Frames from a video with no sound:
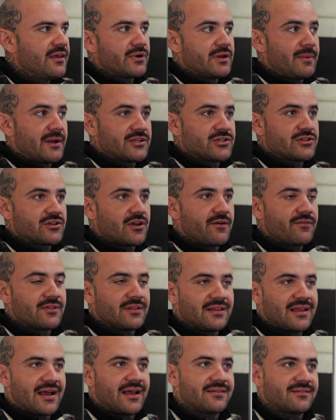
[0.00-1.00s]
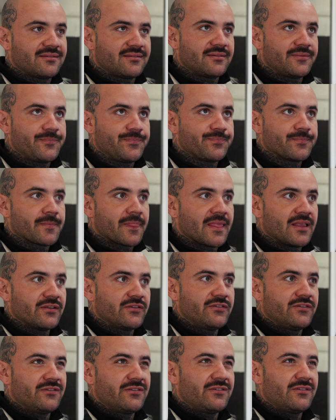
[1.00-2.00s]
Pretty much over the last
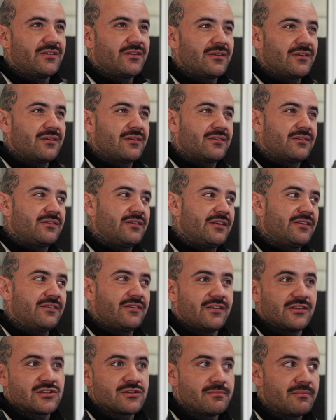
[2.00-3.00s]
6-ish